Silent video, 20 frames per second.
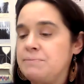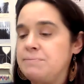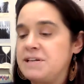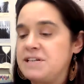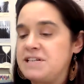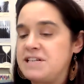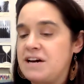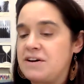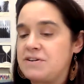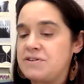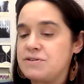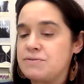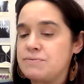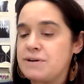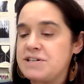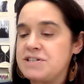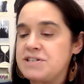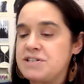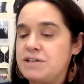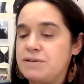bent down to
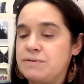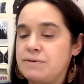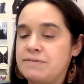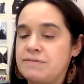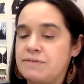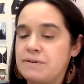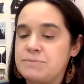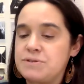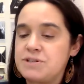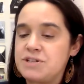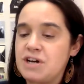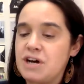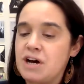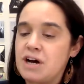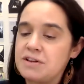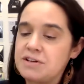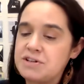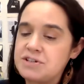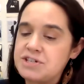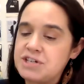rescue it from
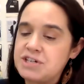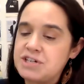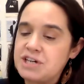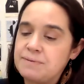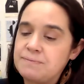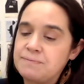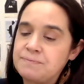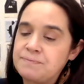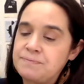geology.